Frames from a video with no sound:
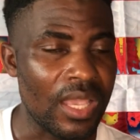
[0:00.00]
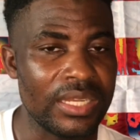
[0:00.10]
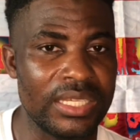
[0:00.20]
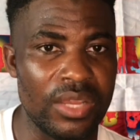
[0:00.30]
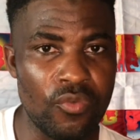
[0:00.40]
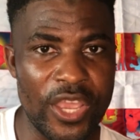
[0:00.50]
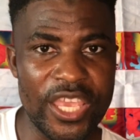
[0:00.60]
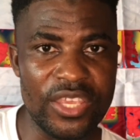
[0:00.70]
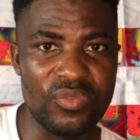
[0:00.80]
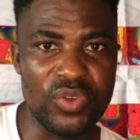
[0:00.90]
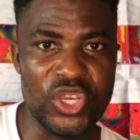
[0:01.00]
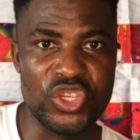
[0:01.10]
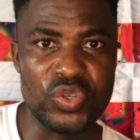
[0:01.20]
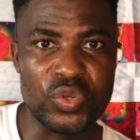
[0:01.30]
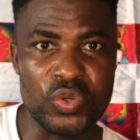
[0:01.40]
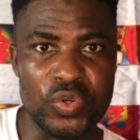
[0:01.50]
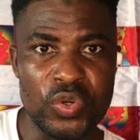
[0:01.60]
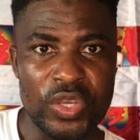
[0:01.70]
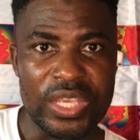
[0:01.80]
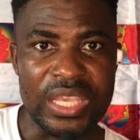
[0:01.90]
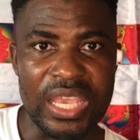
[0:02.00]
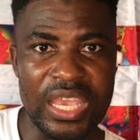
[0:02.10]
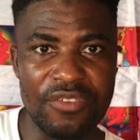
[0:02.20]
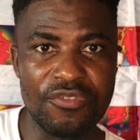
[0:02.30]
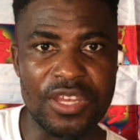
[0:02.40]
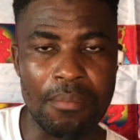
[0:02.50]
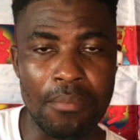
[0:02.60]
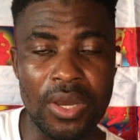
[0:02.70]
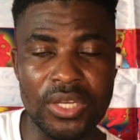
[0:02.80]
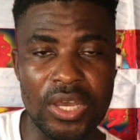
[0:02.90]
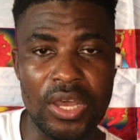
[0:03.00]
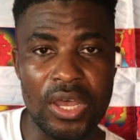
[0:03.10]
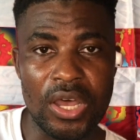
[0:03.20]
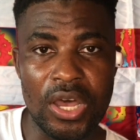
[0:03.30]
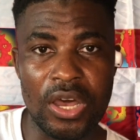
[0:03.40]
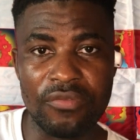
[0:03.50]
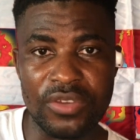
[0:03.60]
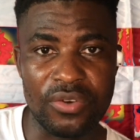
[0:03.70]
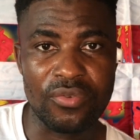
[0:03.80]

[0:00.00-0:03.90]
the way in which you give the mother of the